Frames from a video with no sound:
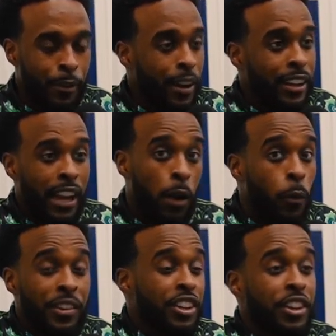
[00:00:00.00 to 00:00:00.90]
granted I
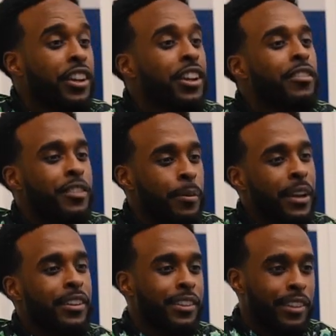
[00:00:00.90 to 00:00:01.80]
wasn't good enough to
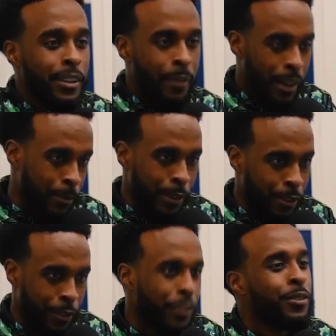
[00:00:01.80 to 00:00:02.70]
make the team. I'll be
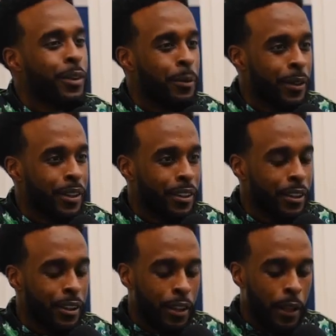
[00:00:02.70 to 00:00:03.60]
the first to admit.
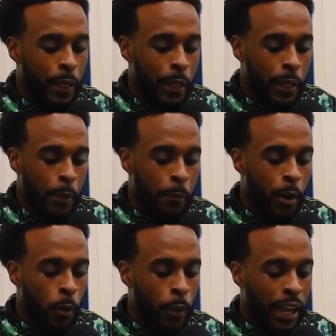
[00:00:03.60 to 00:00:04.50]
Mm-hmm.
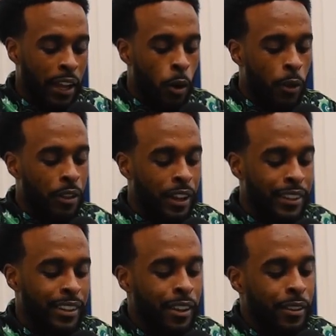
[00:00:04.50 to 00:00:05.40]
But when I go there
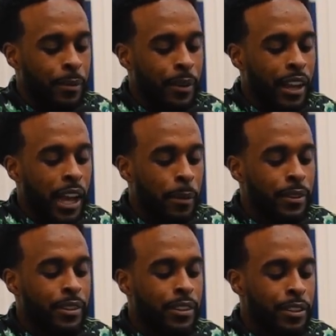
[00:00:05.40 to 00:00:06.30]
and tell them that
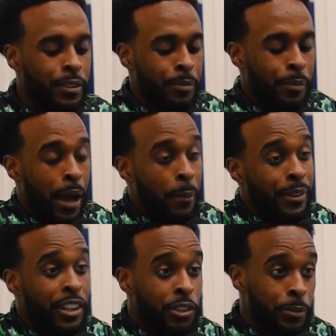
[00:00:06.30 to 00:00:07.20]
I'm
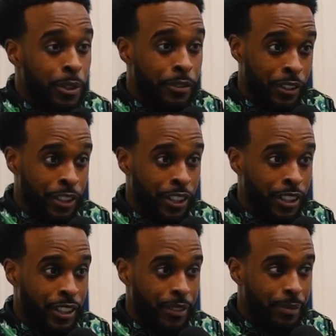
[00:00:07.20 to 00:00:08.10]
a central
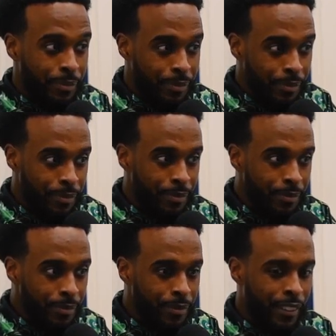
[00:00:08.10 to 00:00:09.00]
midfielder,
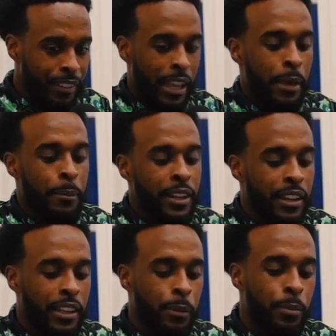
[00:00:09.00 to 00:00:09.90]
they
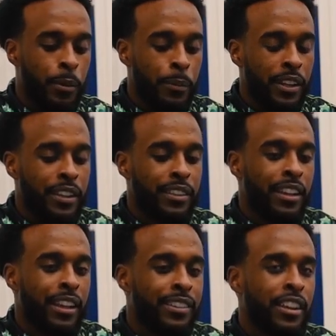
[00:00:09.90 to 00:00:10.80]
immediately put me
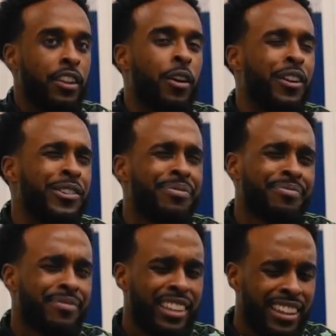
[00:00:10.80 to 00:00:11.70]
and said, no,
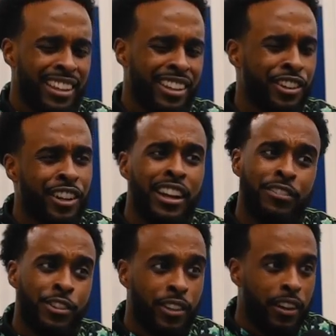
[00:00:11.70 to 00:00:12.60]
you're going to
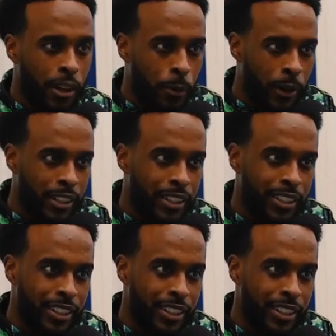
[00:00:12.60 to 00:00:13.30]
have to try out wide.